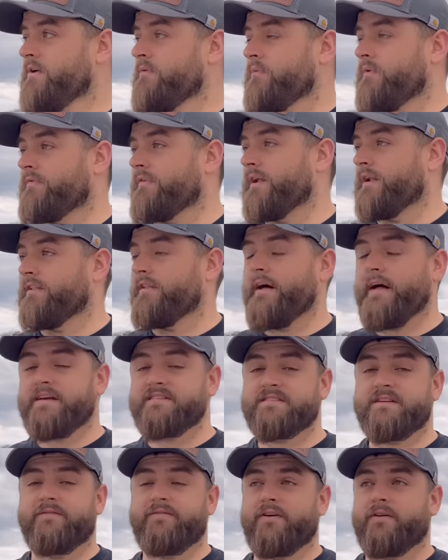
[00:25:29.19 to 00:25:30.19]
We've got a lot of
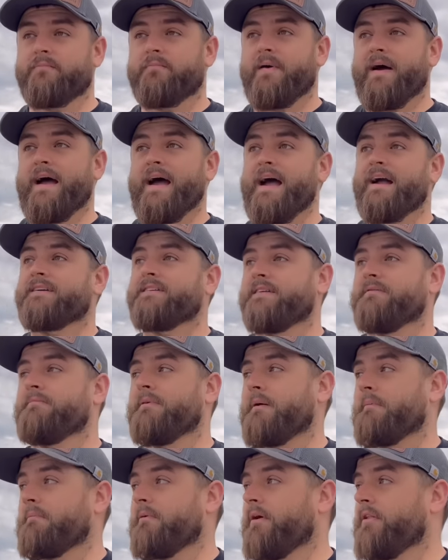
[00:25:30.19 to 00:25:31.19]
stuff unpacked.
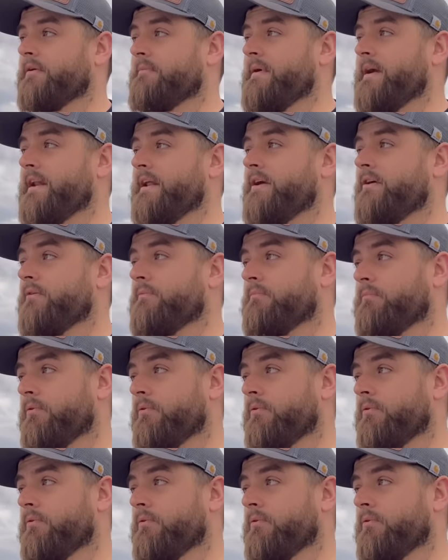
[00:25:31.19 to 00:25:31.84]
My brother made it here with